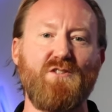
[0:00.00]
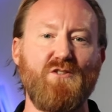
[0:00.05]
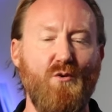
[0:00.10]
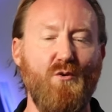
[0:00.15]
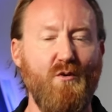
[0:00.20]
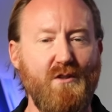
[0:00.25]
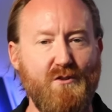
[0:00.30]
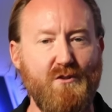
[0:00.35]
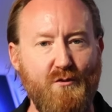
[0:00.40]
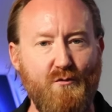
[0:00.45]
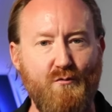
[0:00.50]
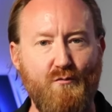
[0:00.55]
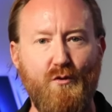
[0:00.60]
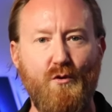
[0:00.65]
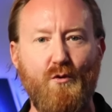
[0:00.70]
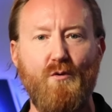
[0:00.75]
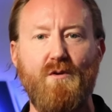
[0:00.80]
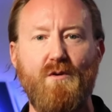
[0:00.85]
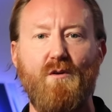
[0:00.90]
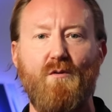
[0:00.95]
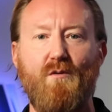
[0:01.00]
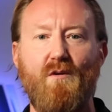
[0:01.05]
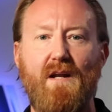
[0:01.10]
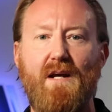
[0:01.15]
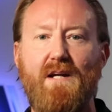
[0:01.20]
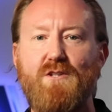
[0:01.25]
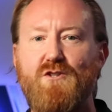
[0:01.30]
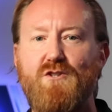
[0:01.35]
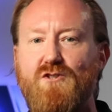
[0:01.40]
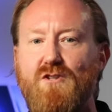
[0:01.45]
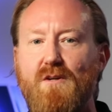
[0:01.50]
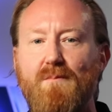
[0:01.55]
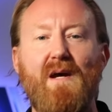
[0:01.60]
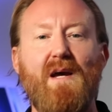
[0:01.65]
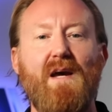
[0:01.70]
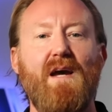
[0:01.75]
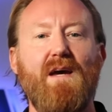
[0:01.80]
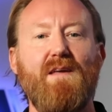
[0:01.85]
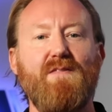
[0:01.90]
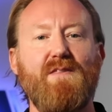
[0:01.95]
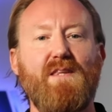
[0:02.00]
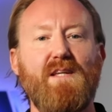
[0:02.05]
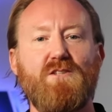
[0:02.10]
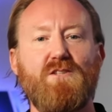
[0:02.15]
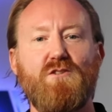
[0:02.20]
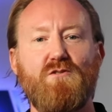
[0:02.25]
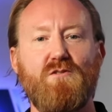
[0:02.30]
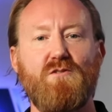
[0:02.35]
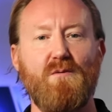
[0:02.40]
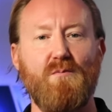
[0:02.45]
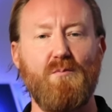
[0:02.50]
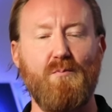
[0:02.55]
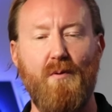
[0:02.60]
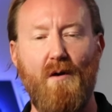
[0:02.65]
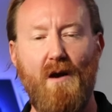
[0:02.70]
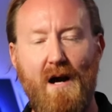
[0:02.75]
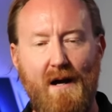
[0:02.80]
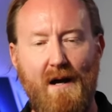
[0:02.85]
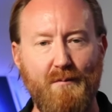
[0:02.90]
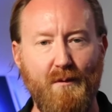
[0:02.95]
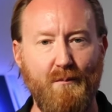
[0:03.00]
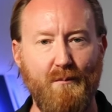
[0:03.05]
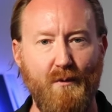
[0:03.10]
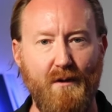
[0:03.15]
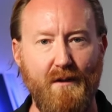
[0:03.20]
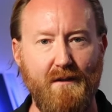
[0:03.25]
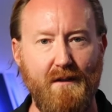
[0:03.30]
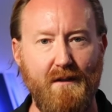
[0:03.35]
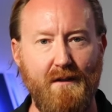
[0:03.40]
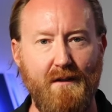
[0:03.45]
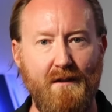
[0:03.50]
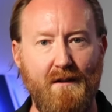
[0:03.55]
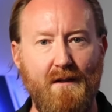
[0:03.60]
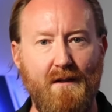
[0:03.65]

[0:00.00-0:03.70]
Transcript: going to ruin the relationship. And this is the problem with it.